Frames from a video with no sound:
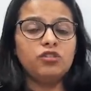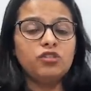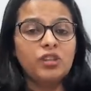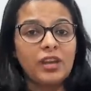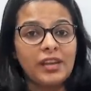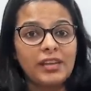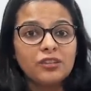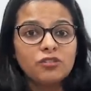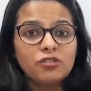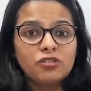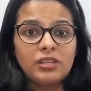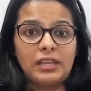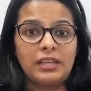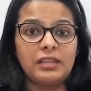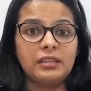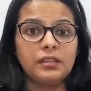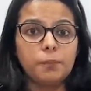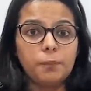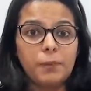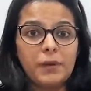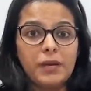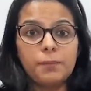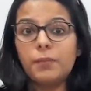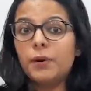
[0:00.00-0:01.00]
changed in
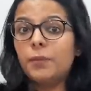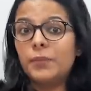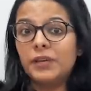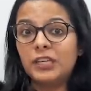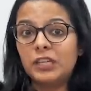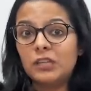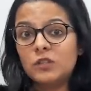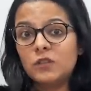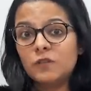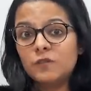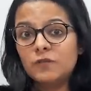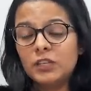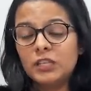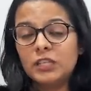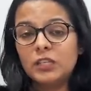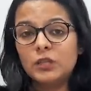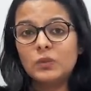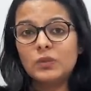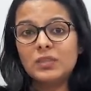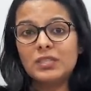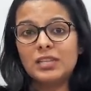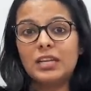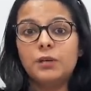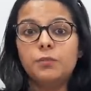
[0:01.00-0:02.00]
the paper because of the
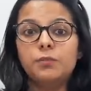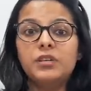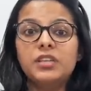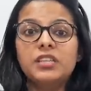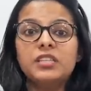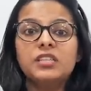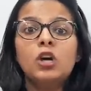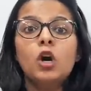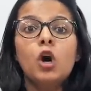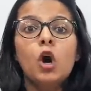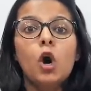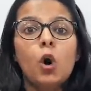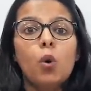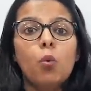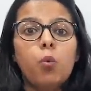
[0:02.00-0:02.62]
new syllabus?